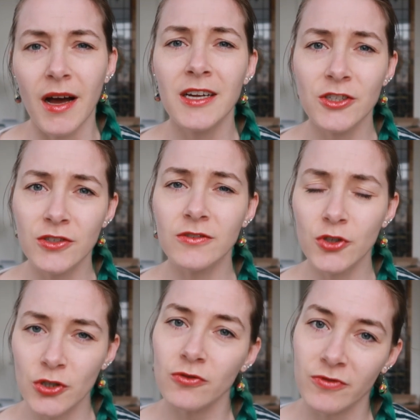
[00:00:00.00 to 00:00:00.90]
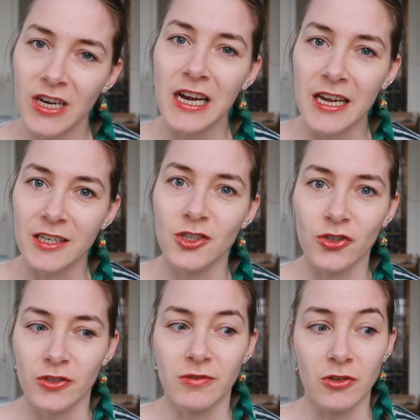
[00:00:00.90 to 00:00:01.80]
I do really
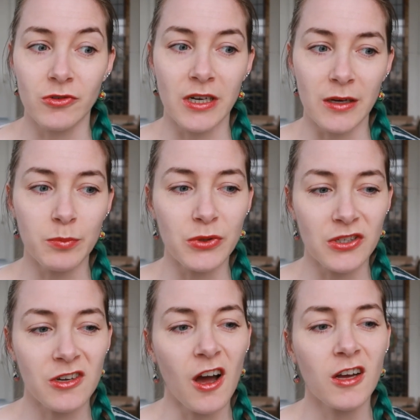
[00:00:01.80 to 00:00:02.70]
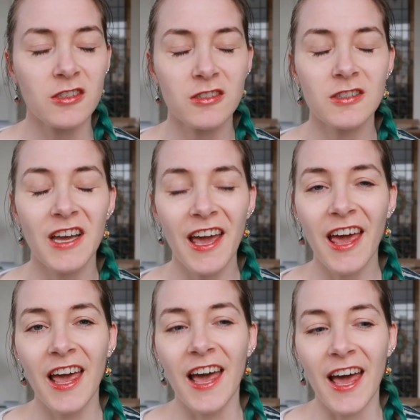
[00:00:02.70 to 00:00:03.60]
enjoy recording a podcast,
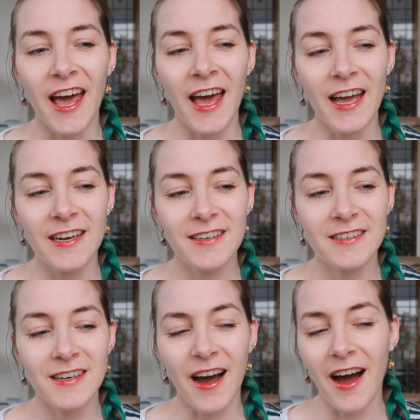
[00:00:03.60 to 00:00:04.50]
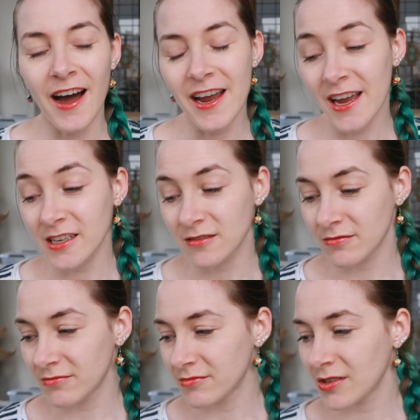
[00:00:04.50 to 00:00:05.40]
and I had
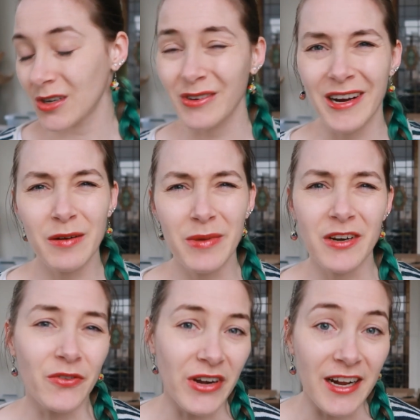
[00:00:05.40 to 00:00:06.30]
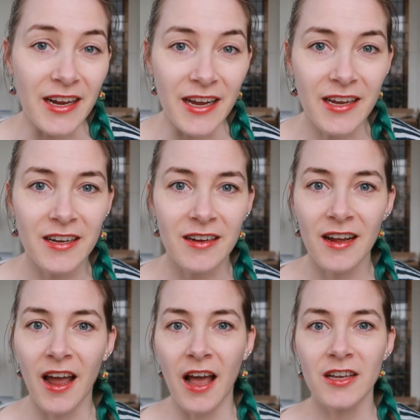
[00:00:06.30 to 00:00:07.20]
quite a bit of knitting,
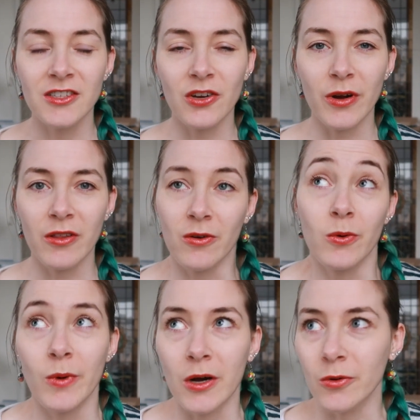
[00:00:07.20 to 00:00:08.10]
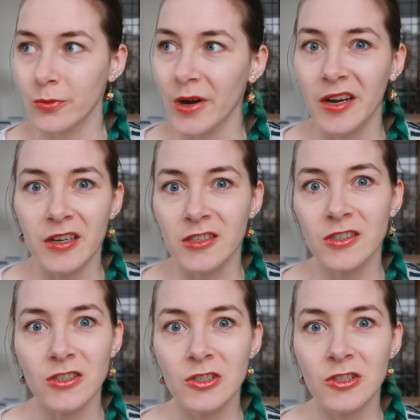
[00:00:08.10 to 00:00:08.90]
so I thought, well, why not